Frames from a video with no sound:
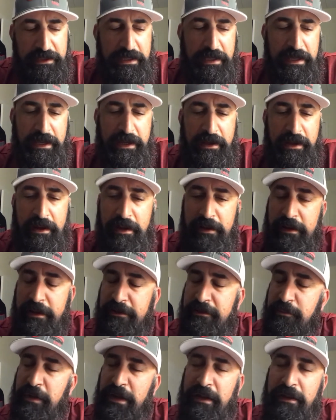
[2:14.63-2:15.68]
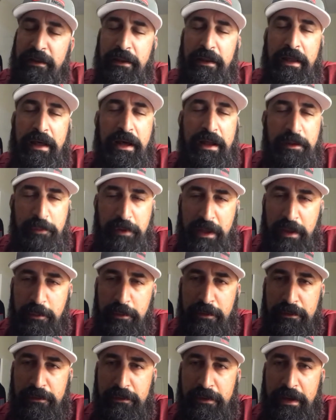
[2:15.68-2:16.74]
and I get to meet a lot of
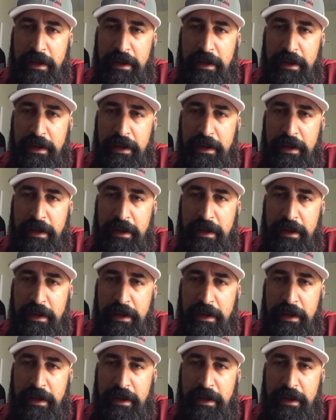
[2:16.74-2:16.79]
people,